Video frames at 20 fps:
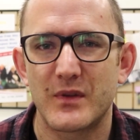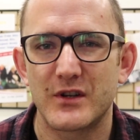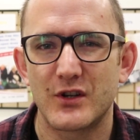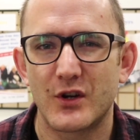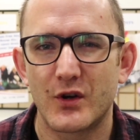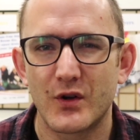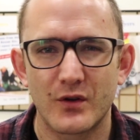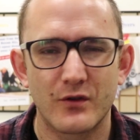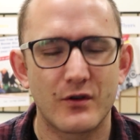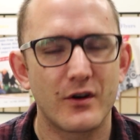but
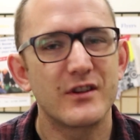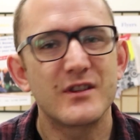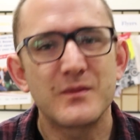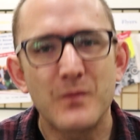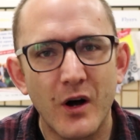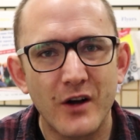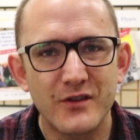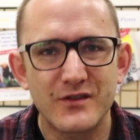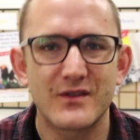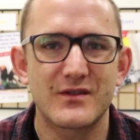you couldn't grow
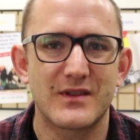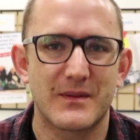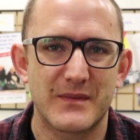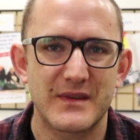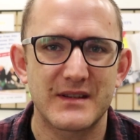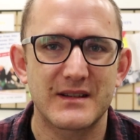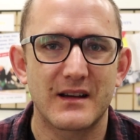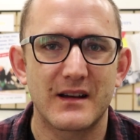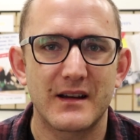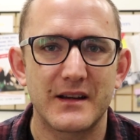tomatoes up
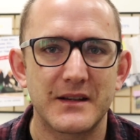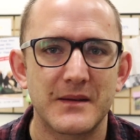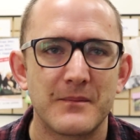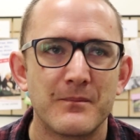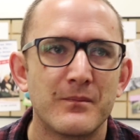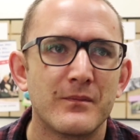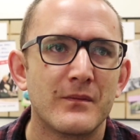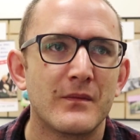the side.